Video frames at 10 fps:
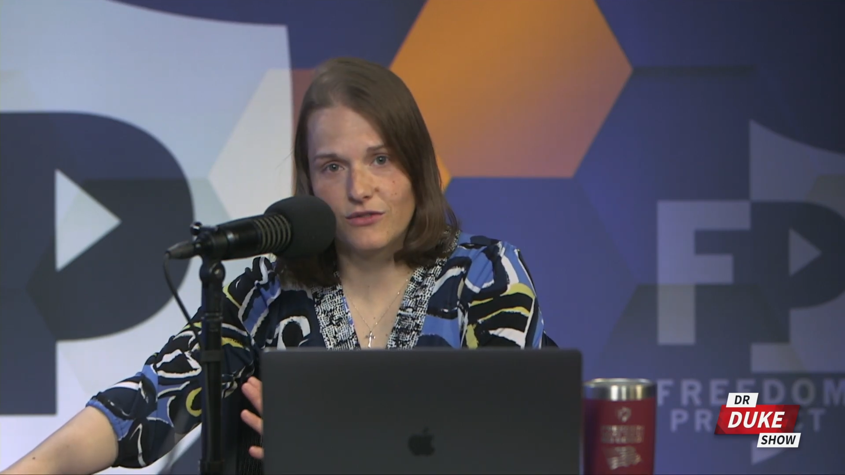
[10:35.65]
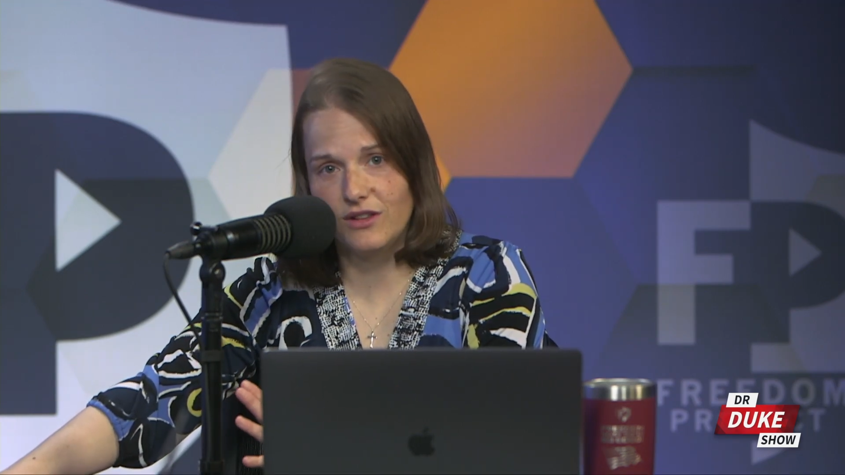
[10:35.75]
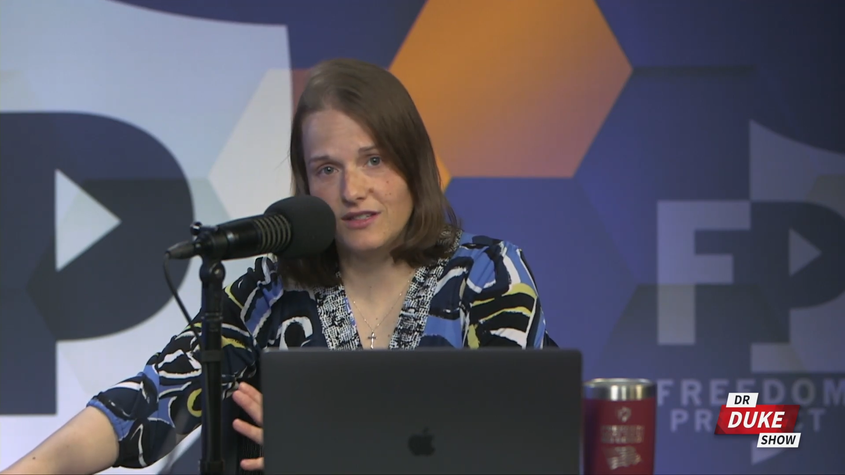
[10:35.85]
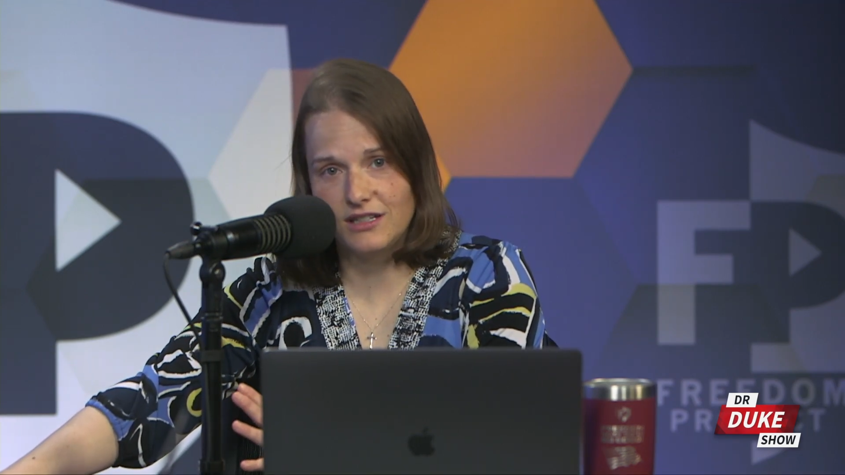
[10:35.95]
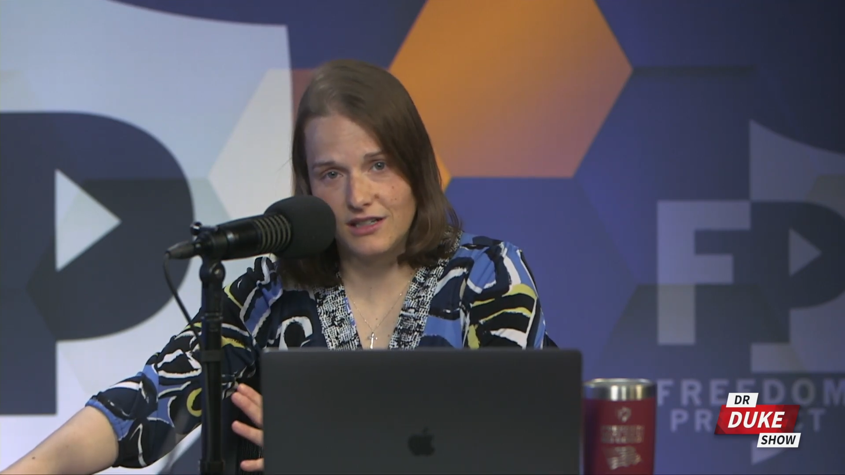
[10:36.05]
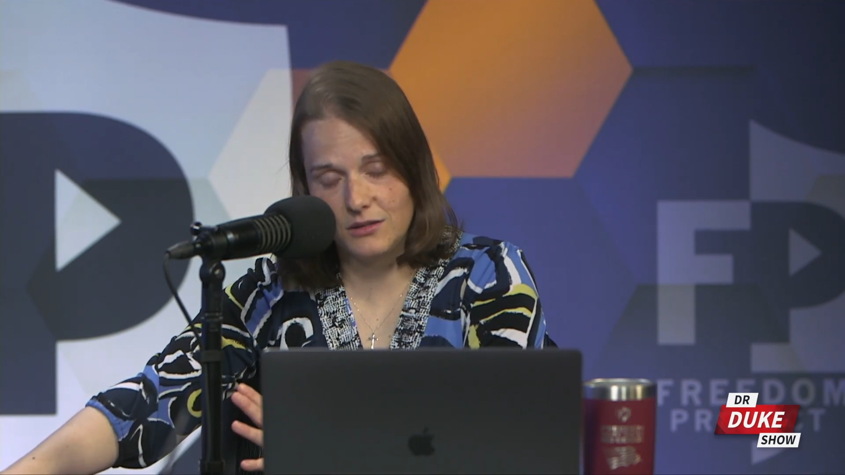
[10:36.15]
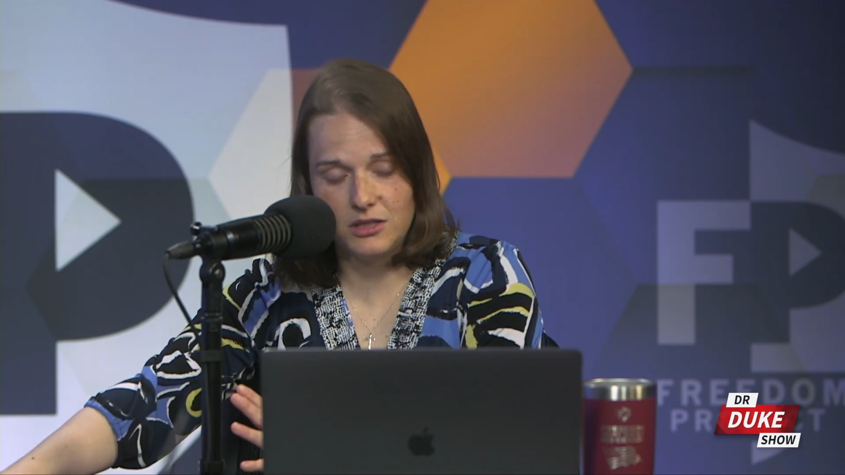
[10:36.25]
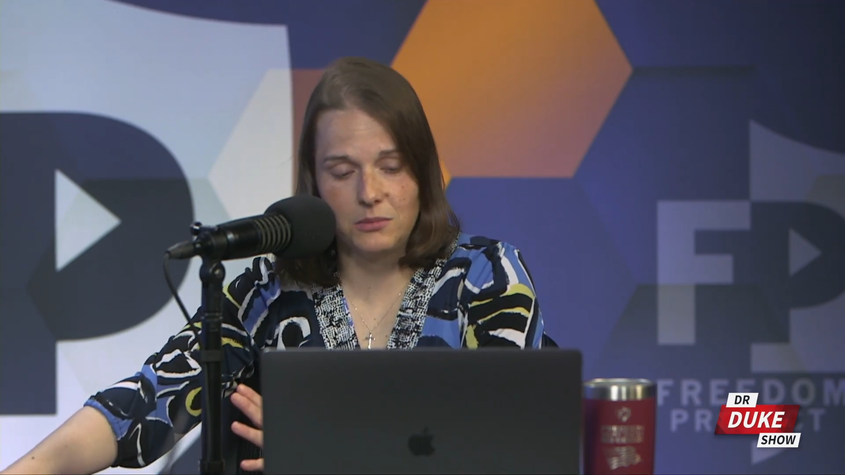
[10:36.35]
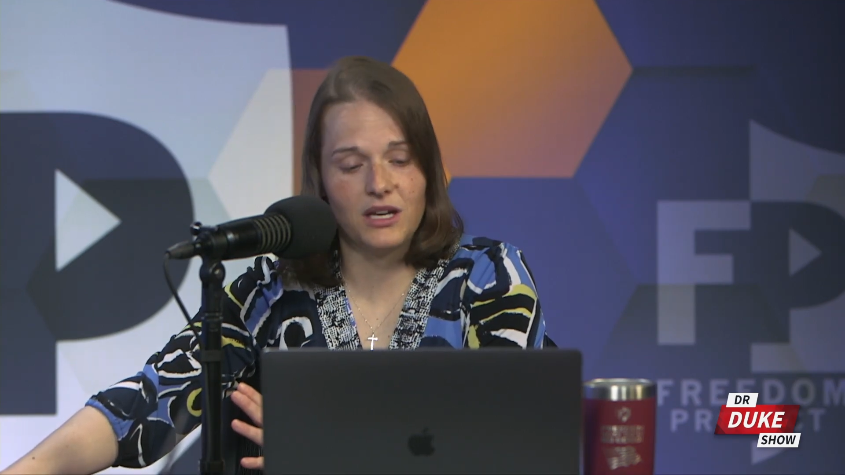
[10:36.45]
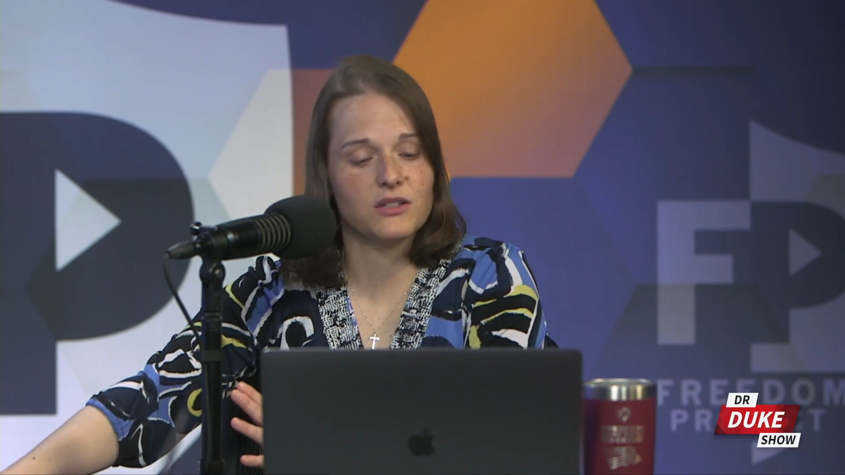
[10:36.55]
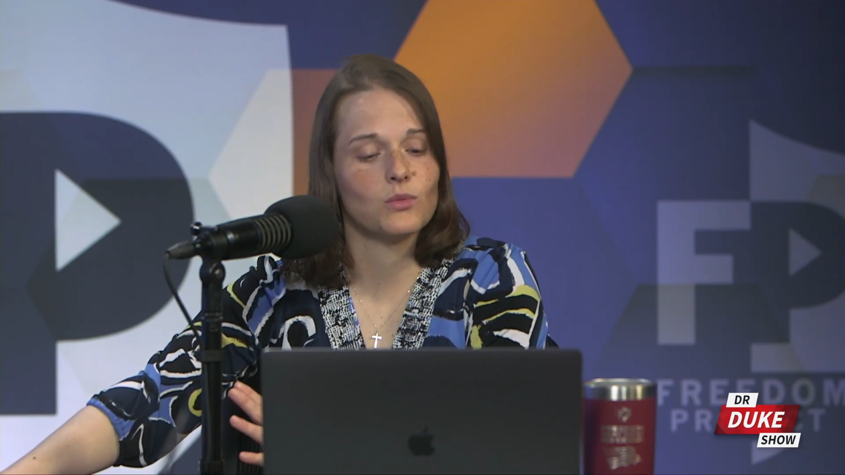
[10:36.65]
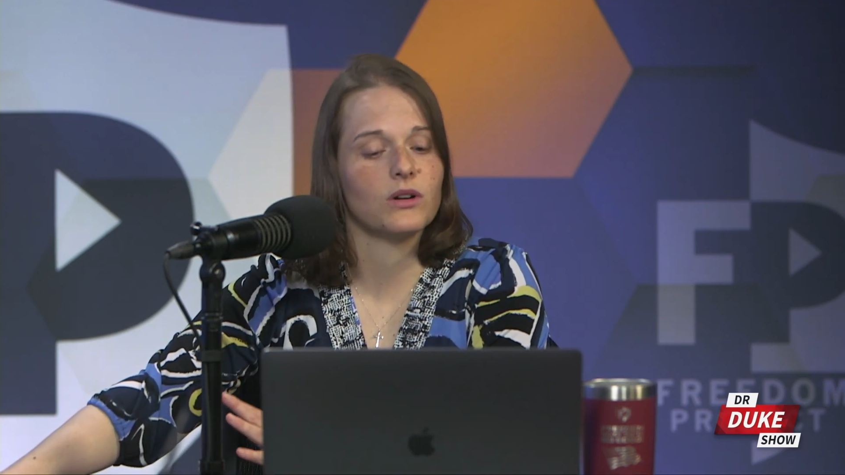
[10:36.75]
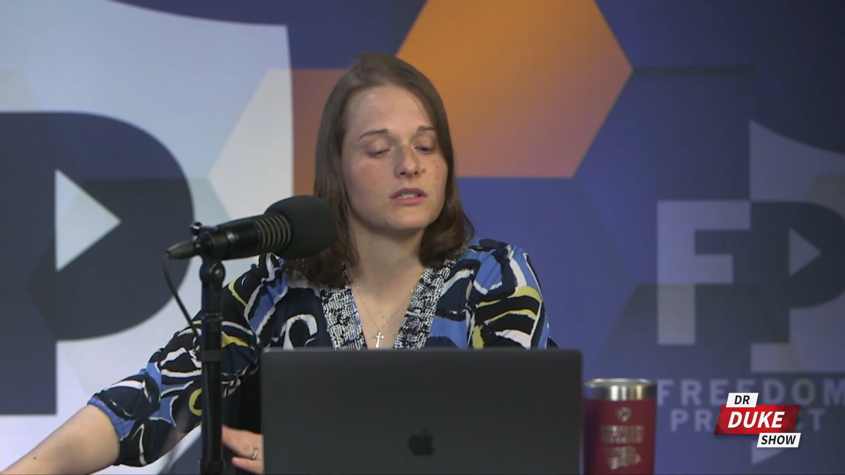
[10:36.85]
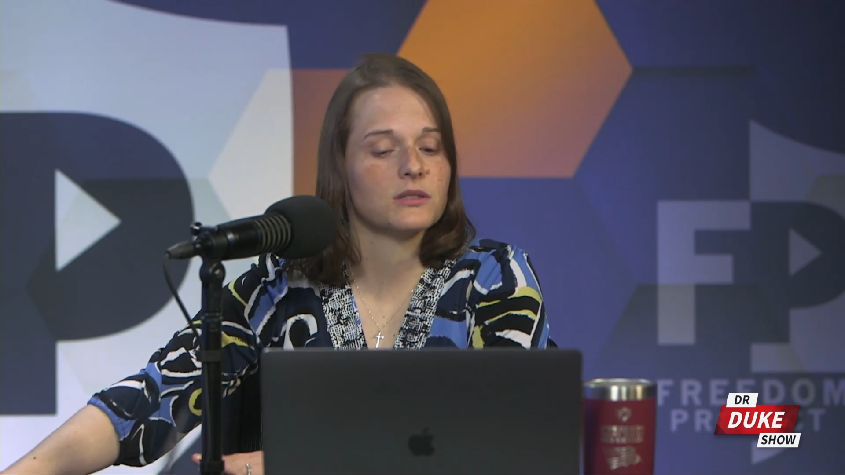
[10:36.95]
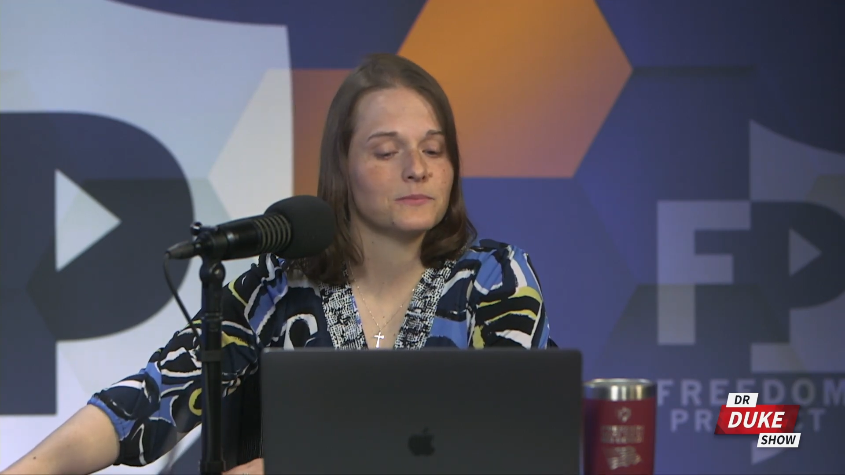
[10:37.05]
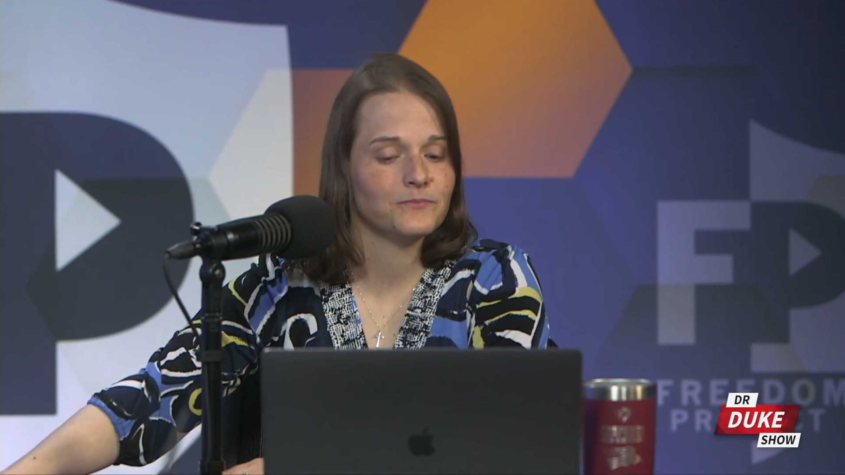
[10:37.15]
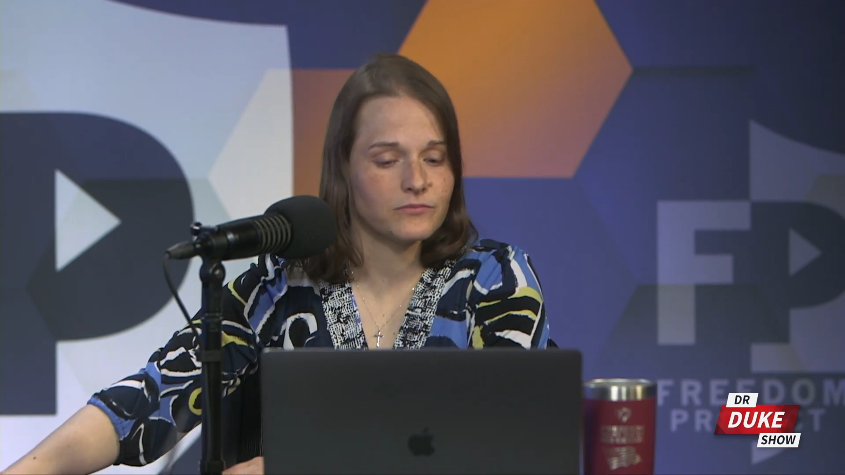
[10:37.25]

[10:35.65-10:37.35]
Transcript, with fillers: for these identity-based mm. ones,